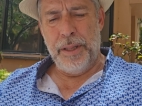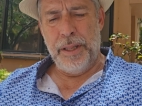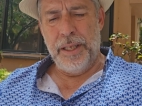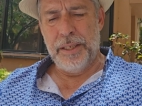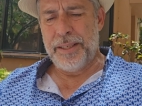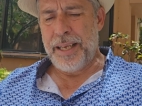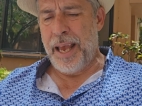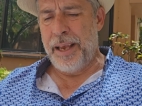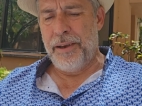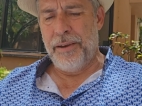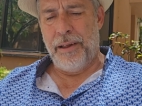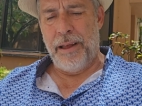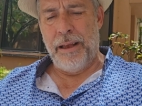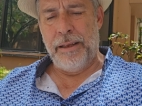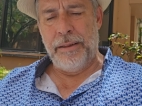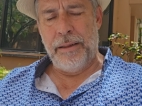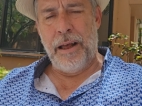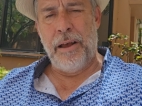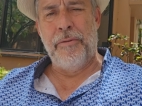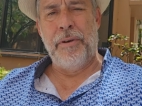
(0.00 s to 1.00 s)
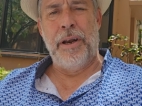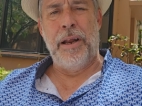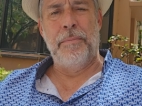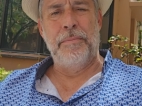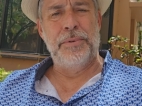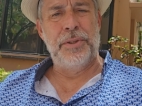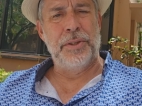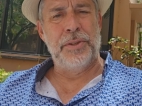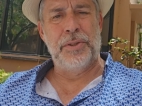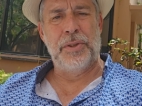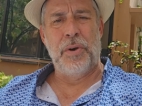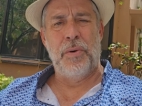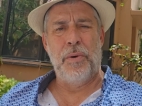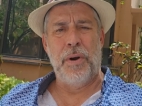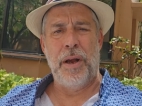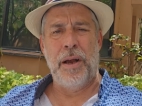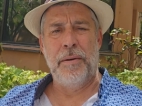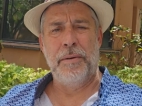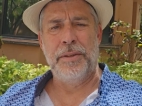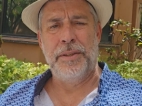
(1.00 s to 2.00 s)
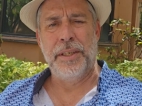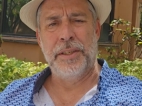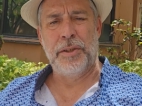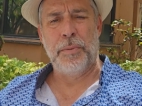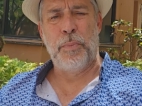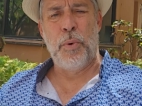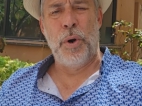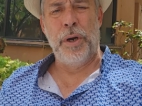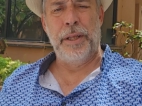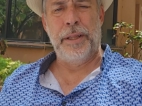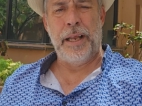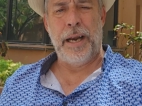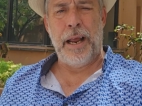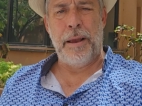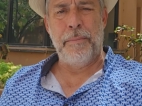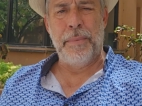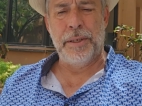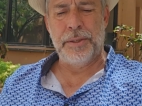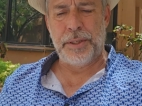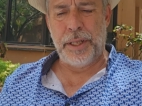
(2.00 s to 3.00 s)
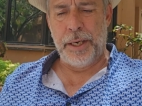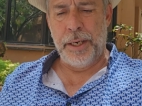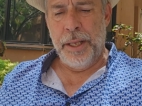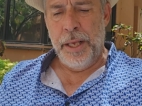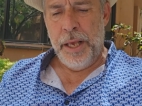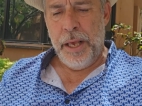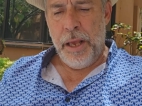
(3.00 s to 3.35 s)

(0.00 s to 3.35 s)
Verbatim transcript: this angle I love, and I'm just so uh, disappointed that I missed it.